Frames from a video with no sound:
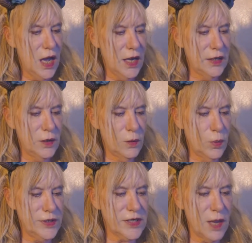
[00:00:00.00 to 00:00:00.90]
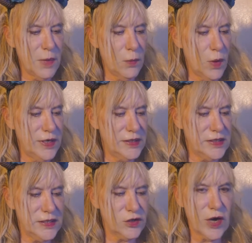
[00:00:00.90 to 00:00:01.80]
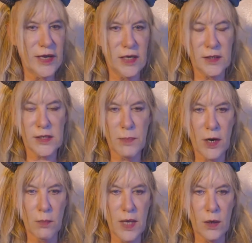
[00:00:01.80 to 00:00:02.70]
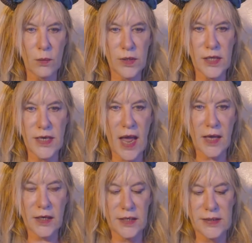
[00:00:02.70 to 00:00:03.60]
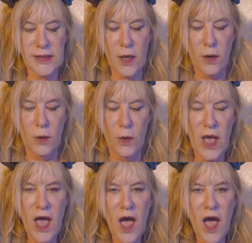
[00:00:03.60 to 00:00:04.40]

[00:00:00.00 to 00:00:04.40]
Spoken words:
I know one time I wanted to try an experiment with a deck, and so